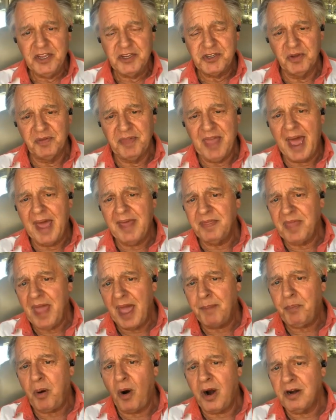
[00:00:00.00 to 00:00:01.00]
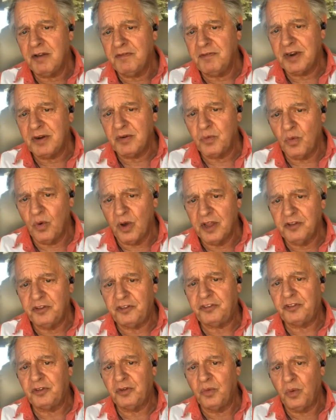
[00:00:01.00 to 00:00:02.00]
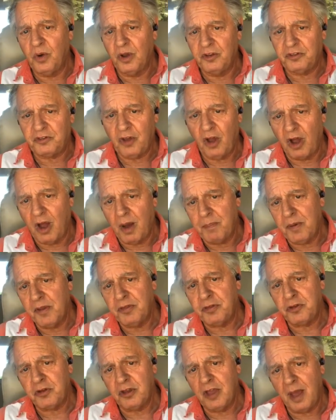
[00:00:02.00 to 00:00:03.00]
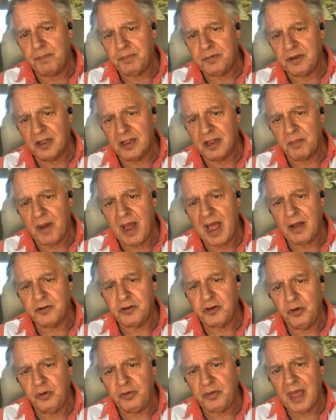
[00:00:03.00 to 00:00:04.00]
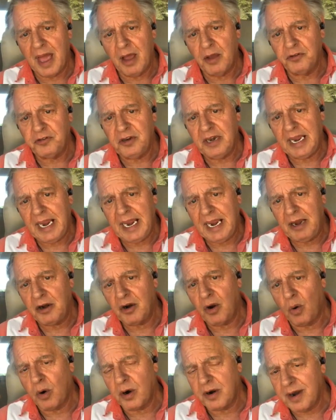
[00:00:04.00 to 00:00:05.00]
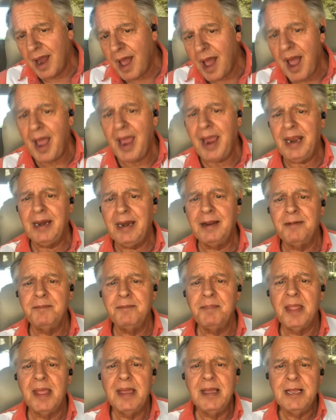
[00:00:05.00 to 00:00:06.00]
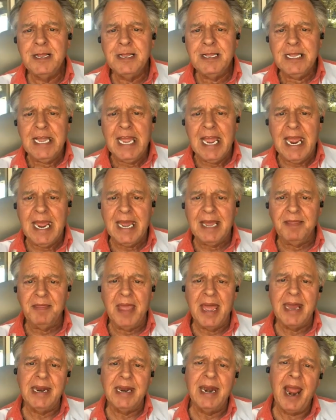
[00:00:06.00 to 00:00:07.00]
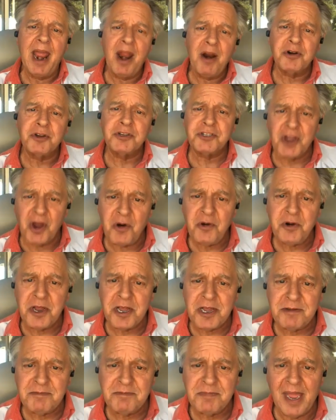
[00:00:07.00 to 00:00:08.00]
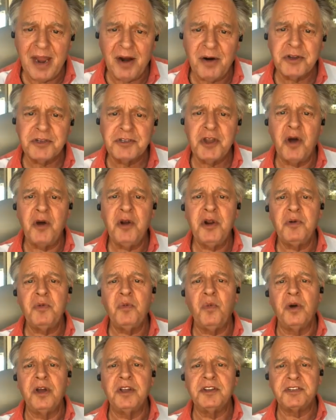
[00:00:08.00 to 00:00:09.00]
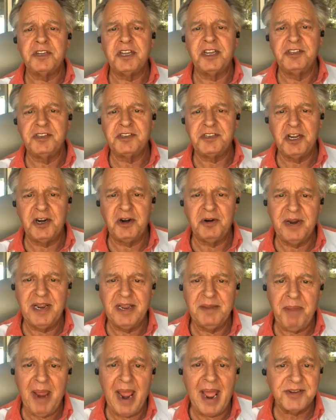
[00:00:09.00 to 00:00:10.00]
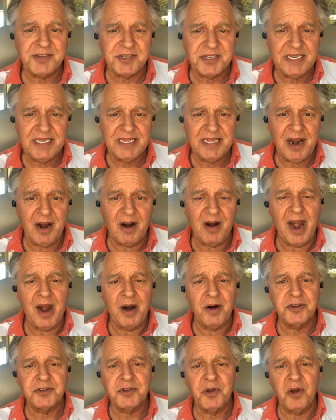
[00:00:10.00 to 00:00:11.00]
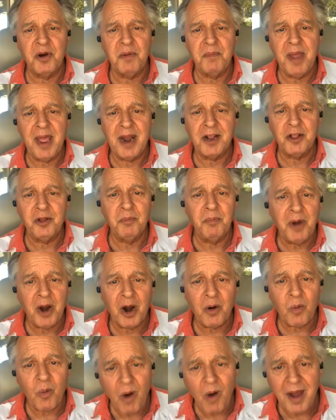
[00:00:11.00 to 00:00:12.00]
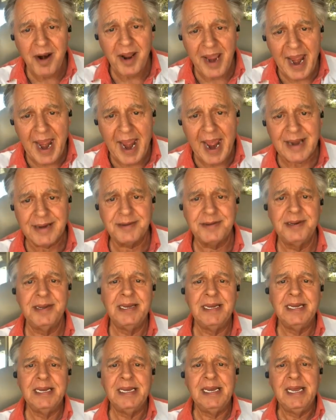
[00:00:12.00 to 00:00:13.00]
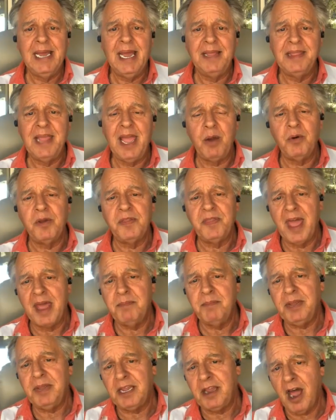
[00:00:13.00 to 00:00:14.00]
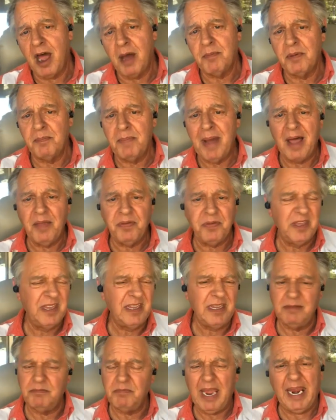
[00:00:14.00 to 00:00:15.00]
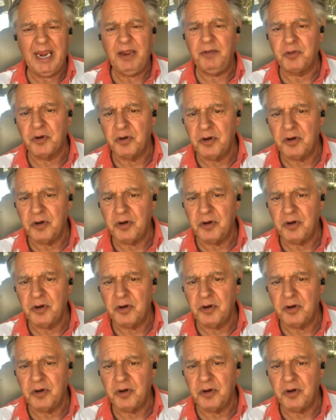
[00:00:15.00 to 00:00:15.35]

So that part of it was up till about 2008 or 9. And then in Arizona was considering passing their Arizona Medical Marijuana Act, and they would then become about the 8th